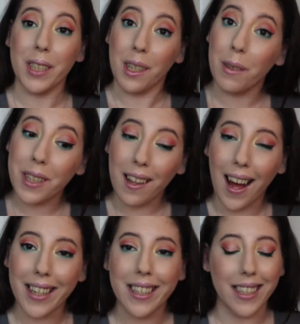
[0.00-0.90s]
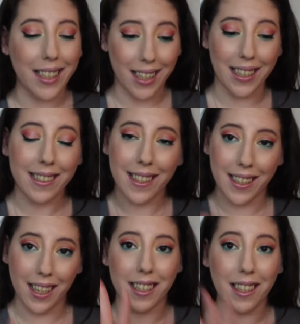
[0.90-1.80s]
It was a lot. It is
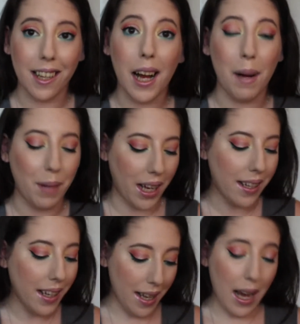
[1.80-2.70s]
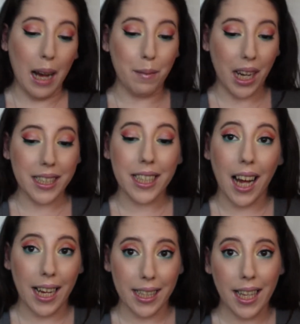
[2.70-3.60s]
it is a lot. I'm not I'm not
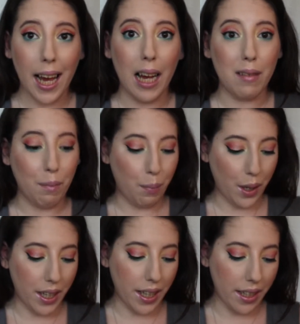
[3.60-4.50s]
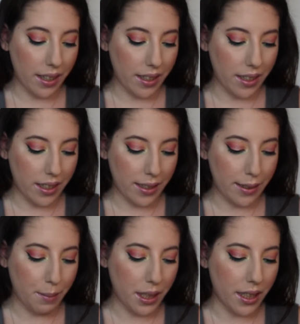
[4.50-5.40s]
denying that, but
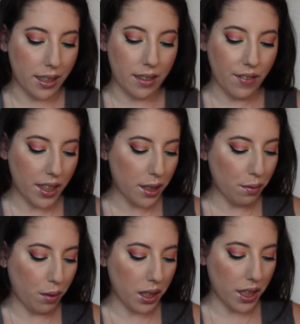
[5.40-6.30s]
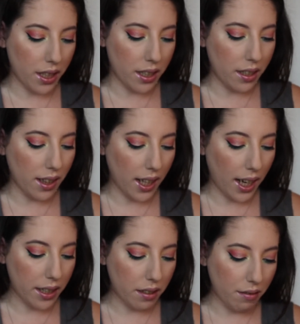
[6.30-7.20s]
let me just finish watching this
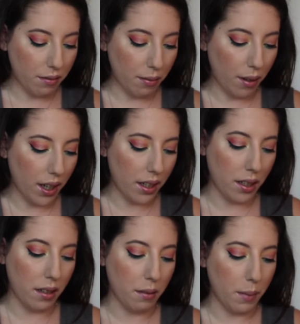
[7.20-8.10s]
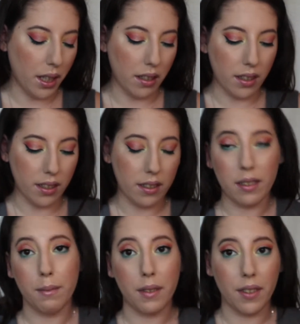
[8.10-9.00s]
last one. Oh my goodness, this
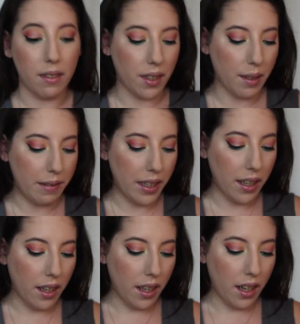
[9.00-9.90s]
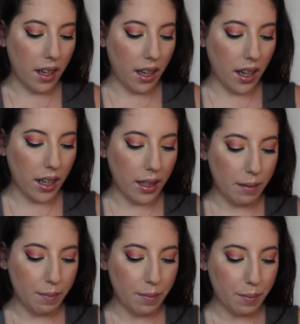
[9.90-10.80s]
is my favorite.
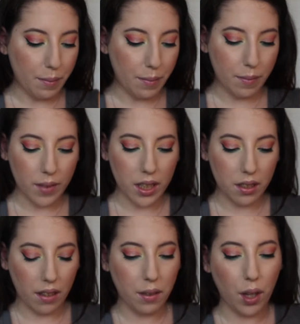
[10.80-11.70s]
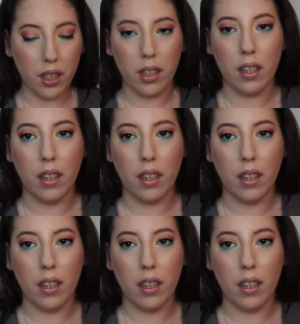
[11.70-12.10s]
Um, so I swatched